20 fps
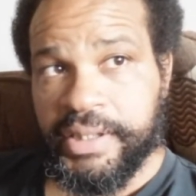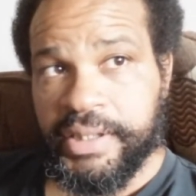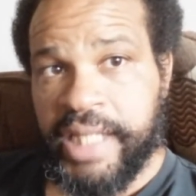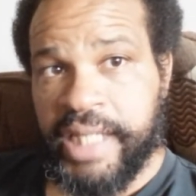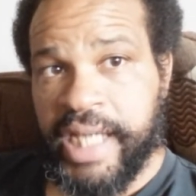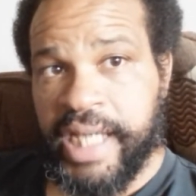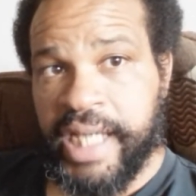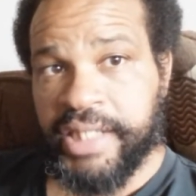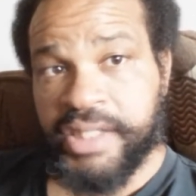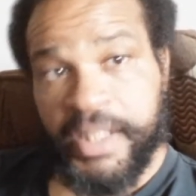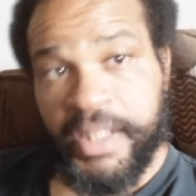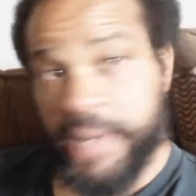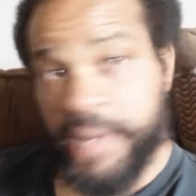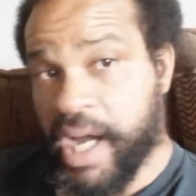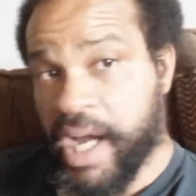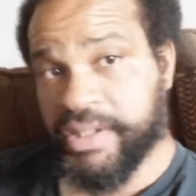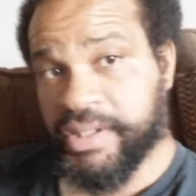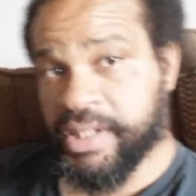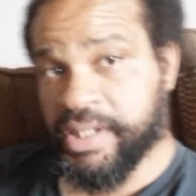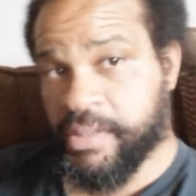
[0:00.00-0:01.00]
that
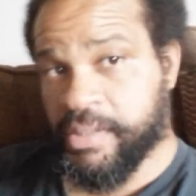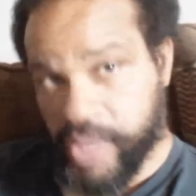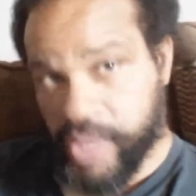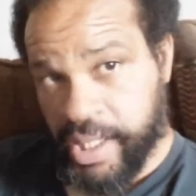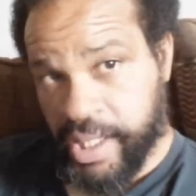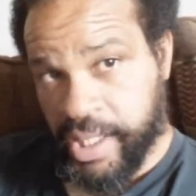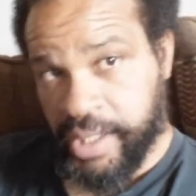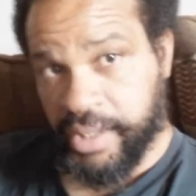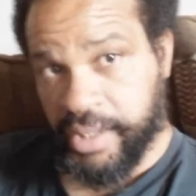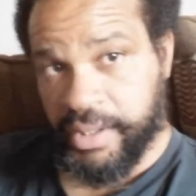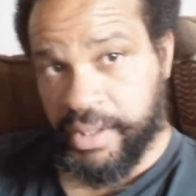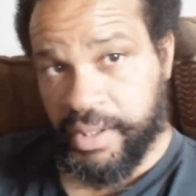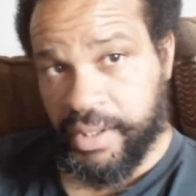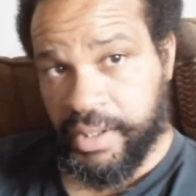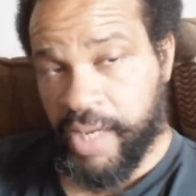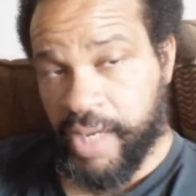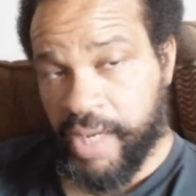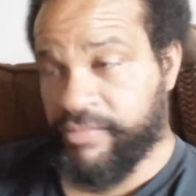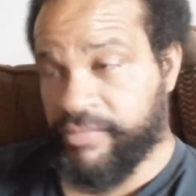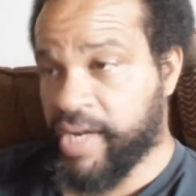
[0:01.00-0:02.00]
somehow, some way,
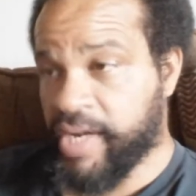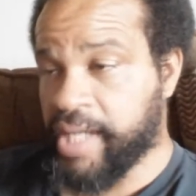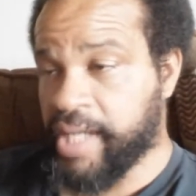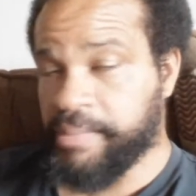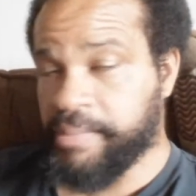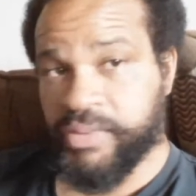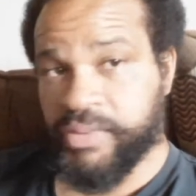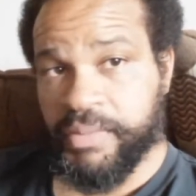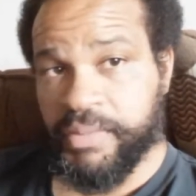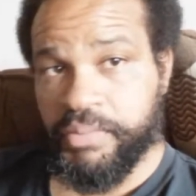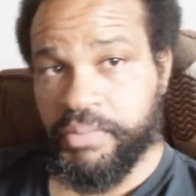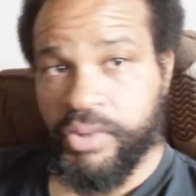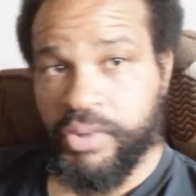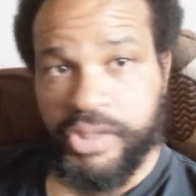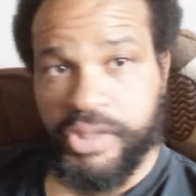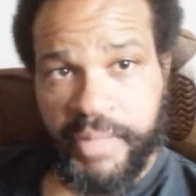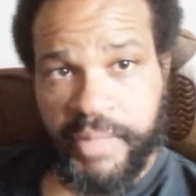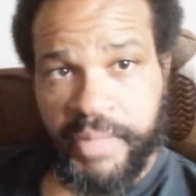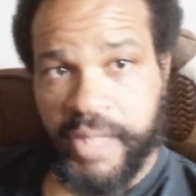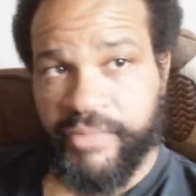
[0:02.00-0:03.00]
a fight between
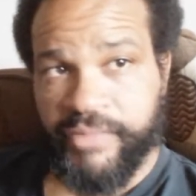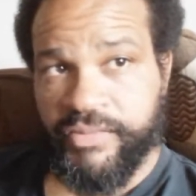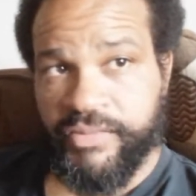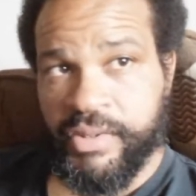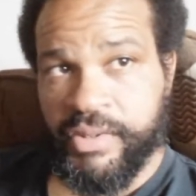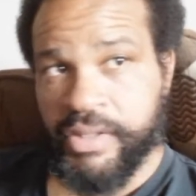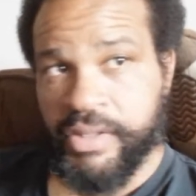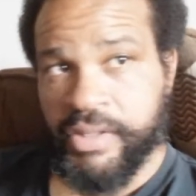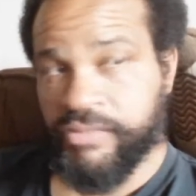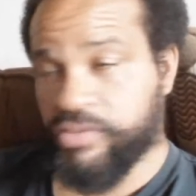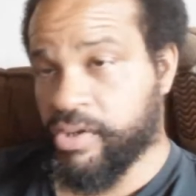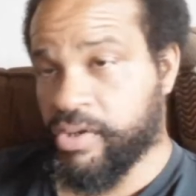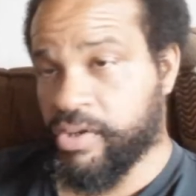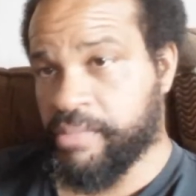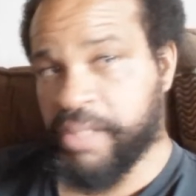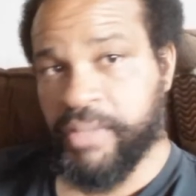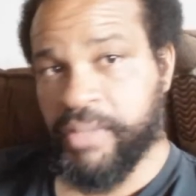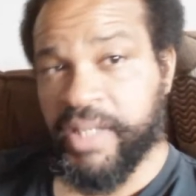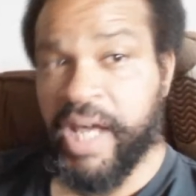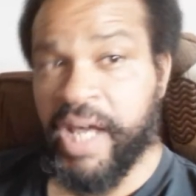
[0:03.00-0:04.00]
Paul Four and Floyd
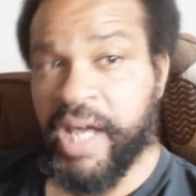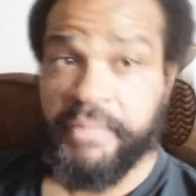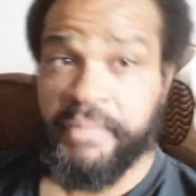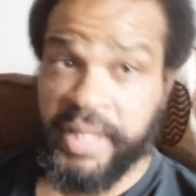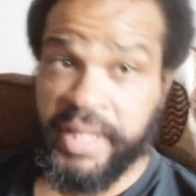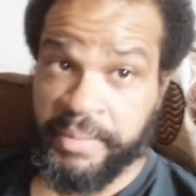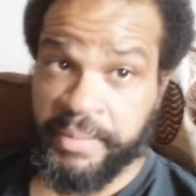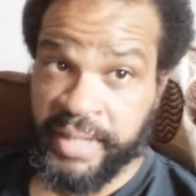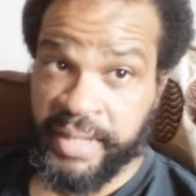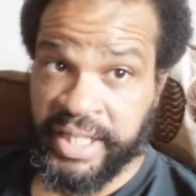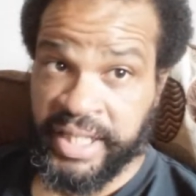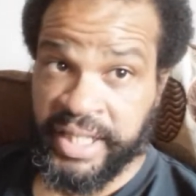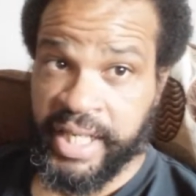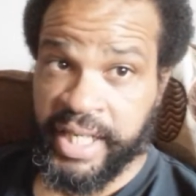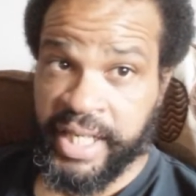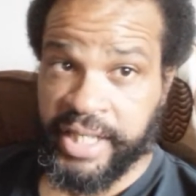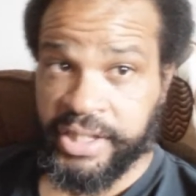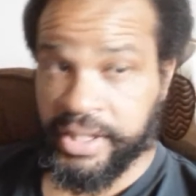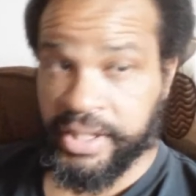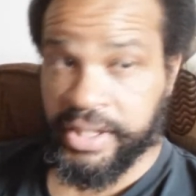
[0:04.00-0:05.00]
Mayweather that would make my day
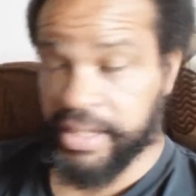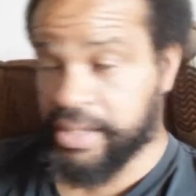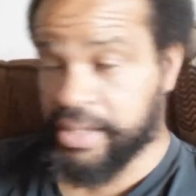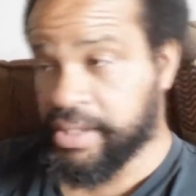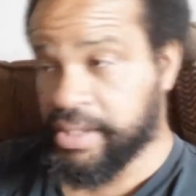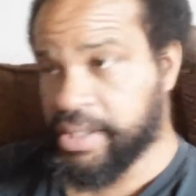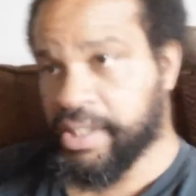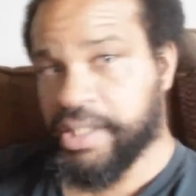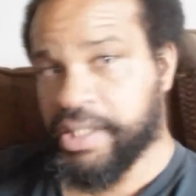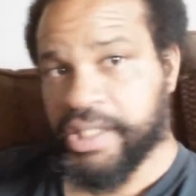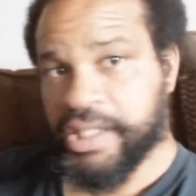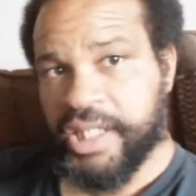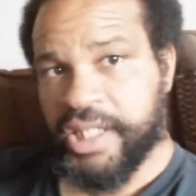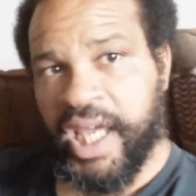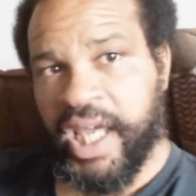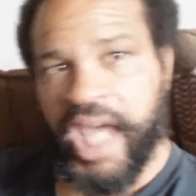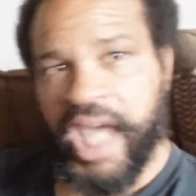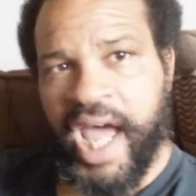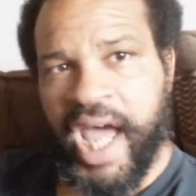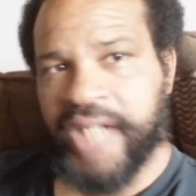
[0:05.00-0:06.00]
actually.
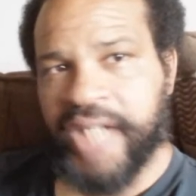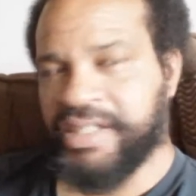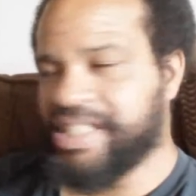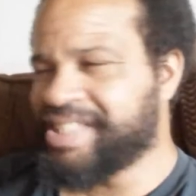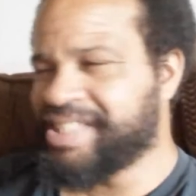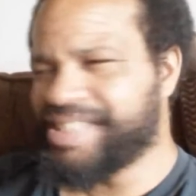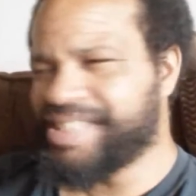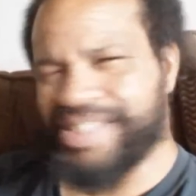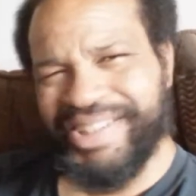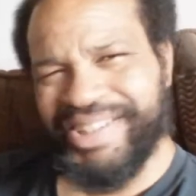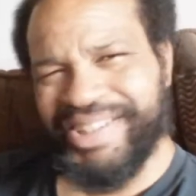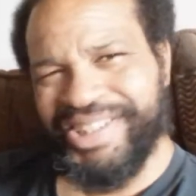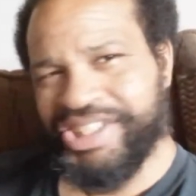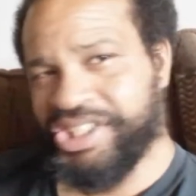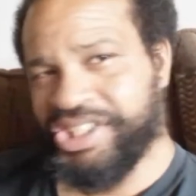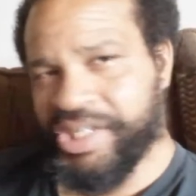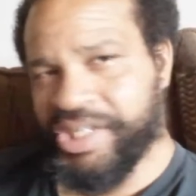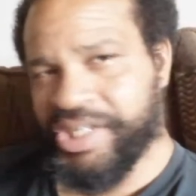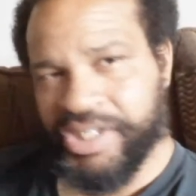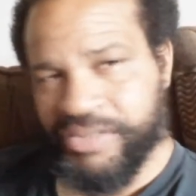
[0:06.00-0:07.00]
Just the, the
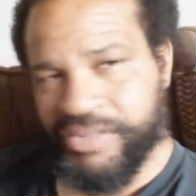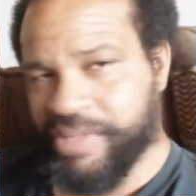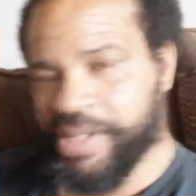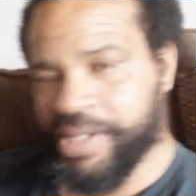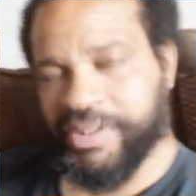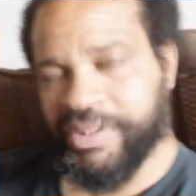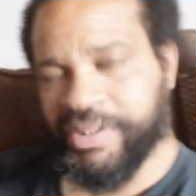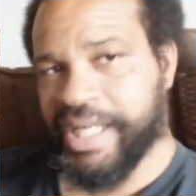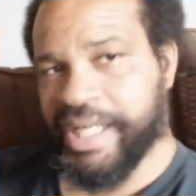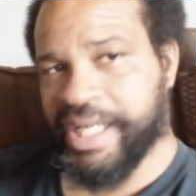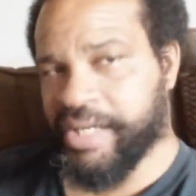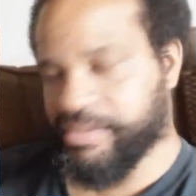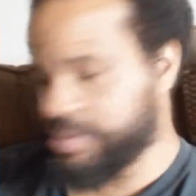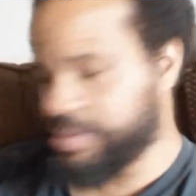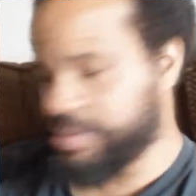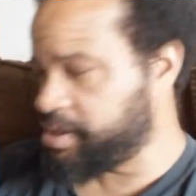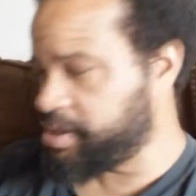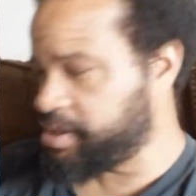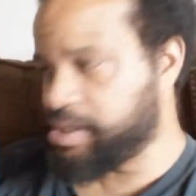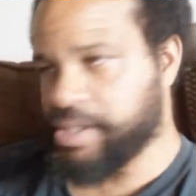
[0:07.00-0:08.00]
sharing the ring together
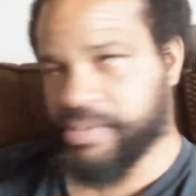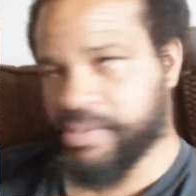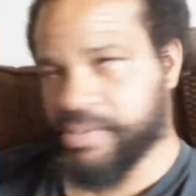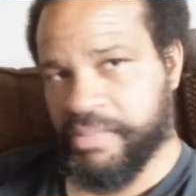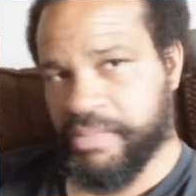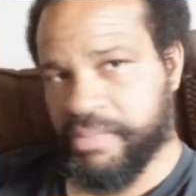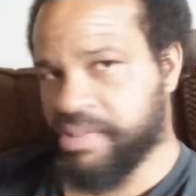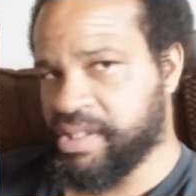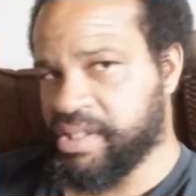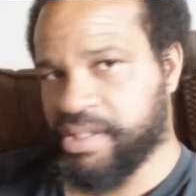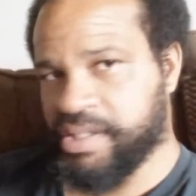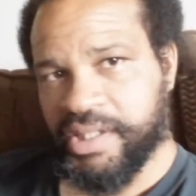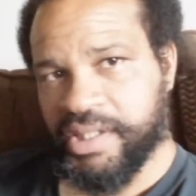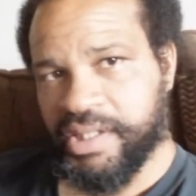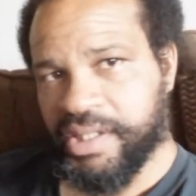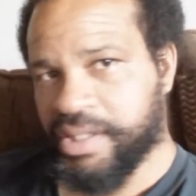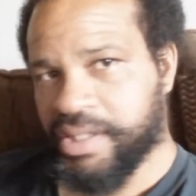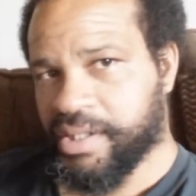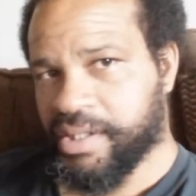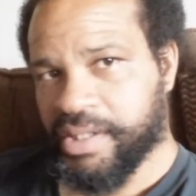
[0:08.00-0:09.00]
with each other would be
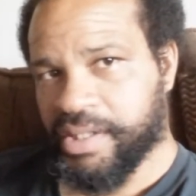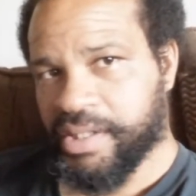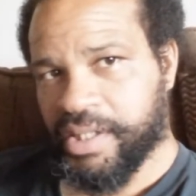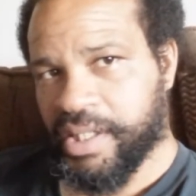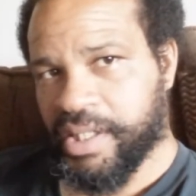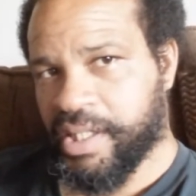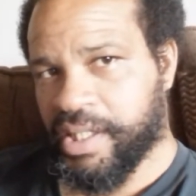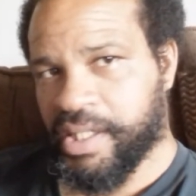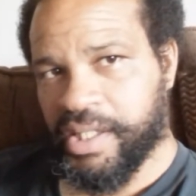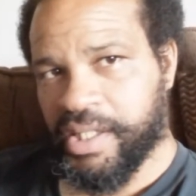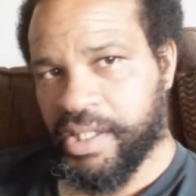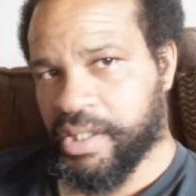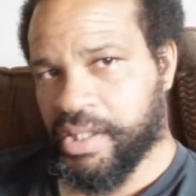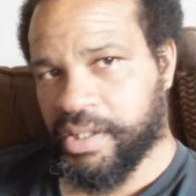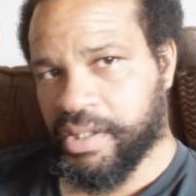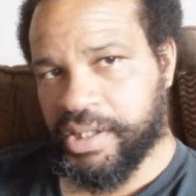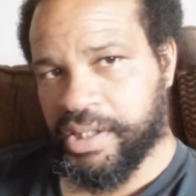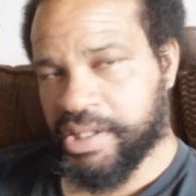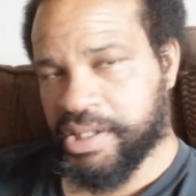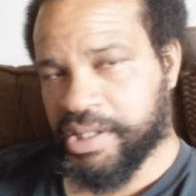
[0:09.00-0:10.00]
uh,
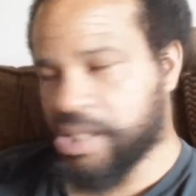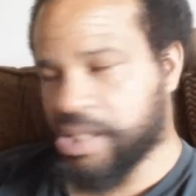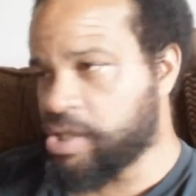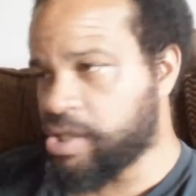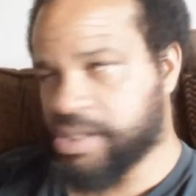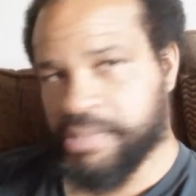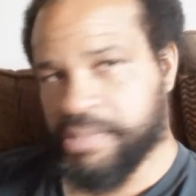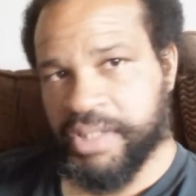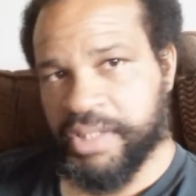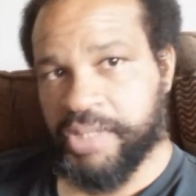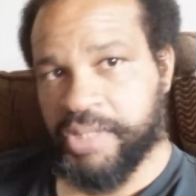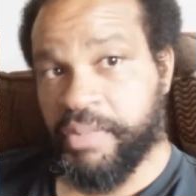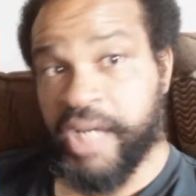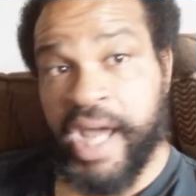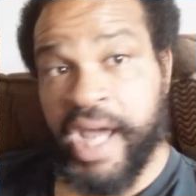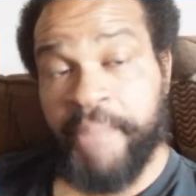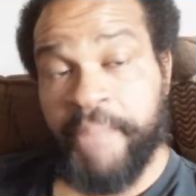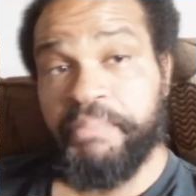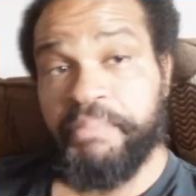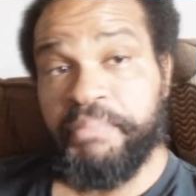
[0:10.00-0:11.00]
just an awesome
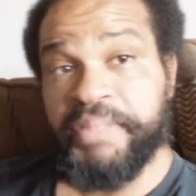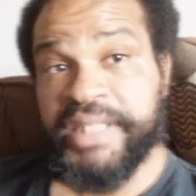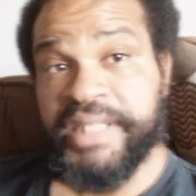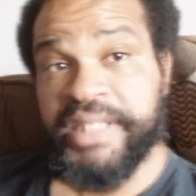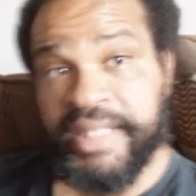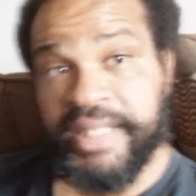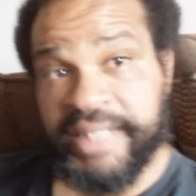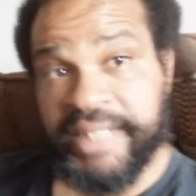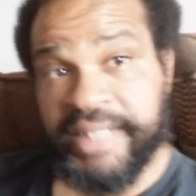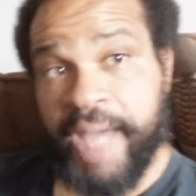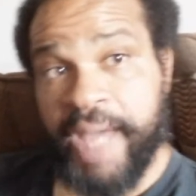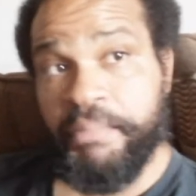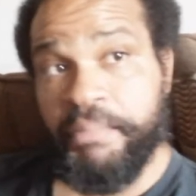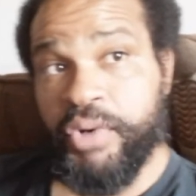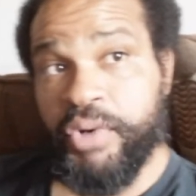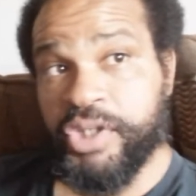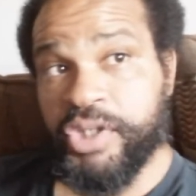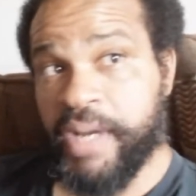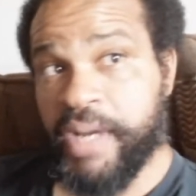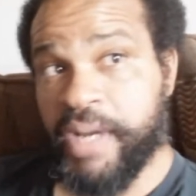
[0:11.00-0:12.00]
experience. And besides that,
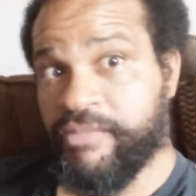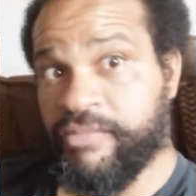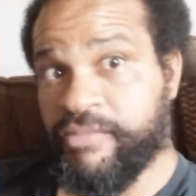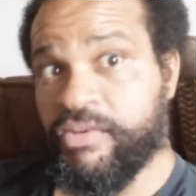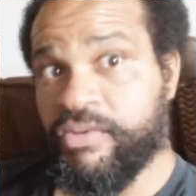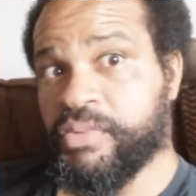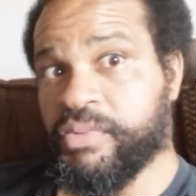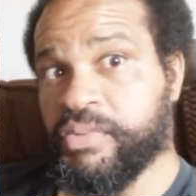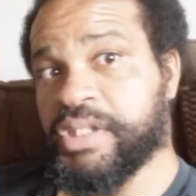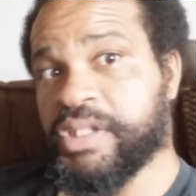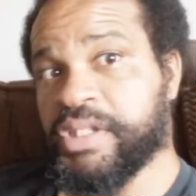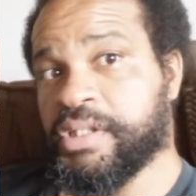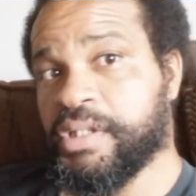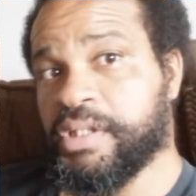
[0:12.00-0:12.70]
Paul Spadafora would